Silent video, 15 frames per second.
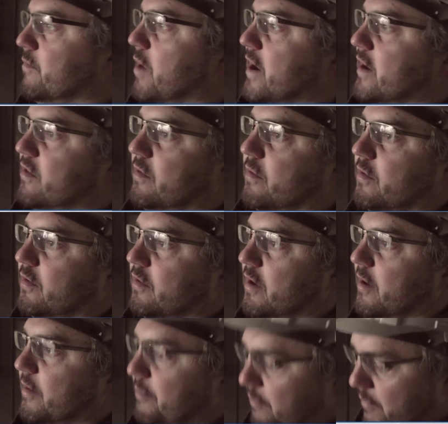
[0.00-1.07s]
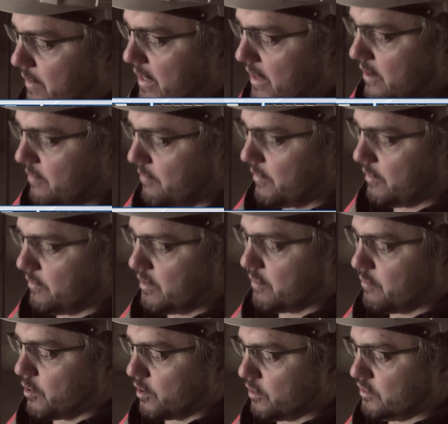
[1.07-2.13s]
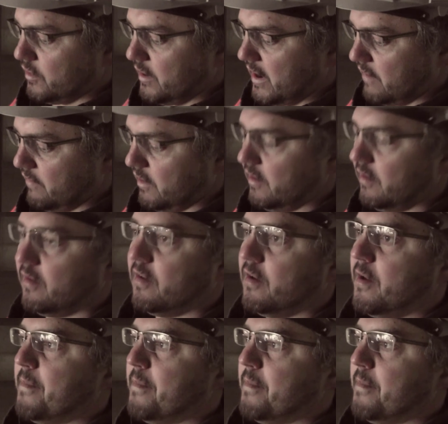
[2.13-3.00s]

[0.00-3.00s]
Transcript: might the model too heavy,